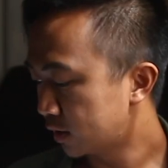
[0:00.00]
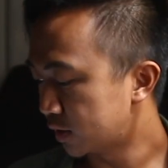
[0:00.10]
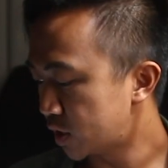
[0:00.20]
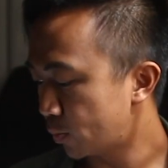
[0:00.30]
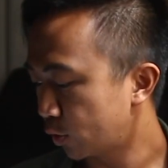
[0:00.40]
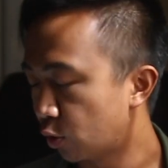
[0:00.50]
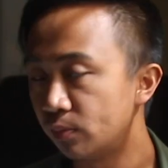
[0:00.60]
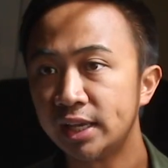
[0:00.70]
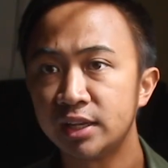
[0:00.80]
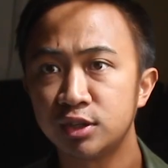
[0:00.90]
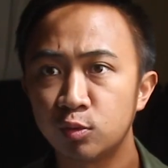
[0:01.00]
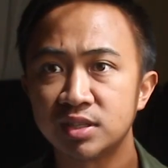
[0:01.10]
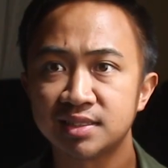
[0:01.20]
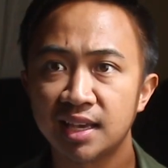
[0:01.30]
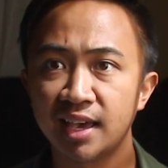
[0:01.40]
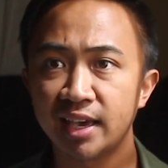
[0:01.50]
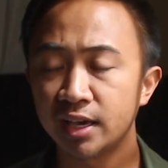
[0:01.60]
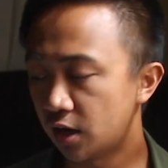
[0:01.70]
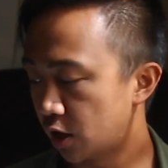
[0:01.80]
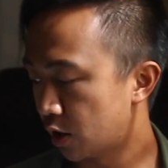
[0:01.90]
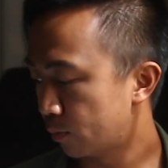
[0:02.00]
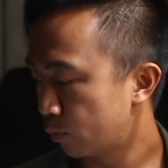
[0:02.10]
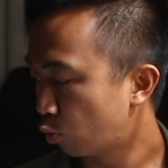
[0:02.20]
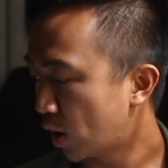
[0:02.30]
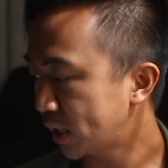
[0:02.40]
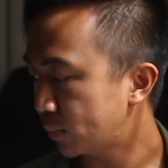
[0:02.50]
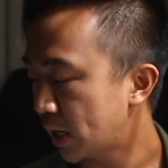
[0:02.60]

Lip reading: the typical Made in USA white